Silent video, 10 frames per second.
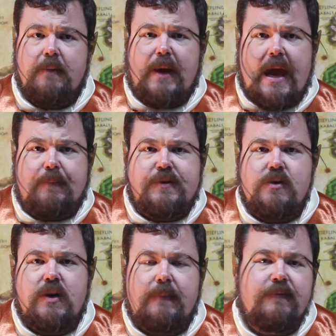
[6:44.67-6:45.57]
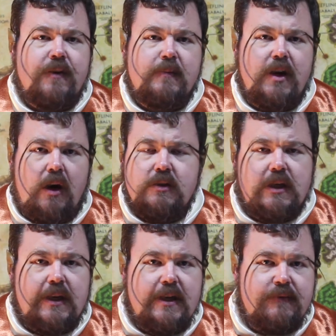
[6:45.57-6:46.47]
perhaps you come from an
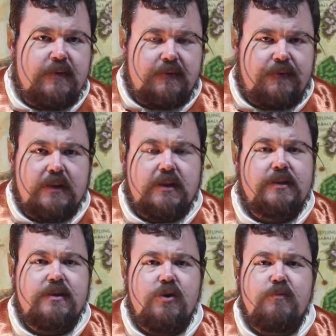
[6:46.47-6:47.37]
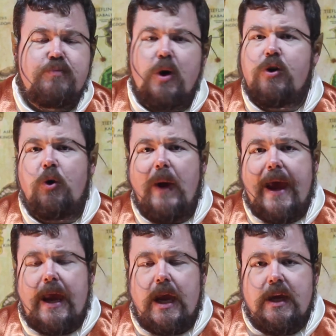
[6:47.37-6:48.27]
enclave of Vulcans who broke
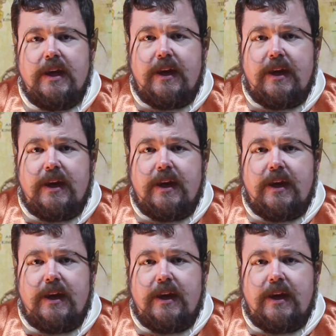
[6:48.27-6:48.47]
away,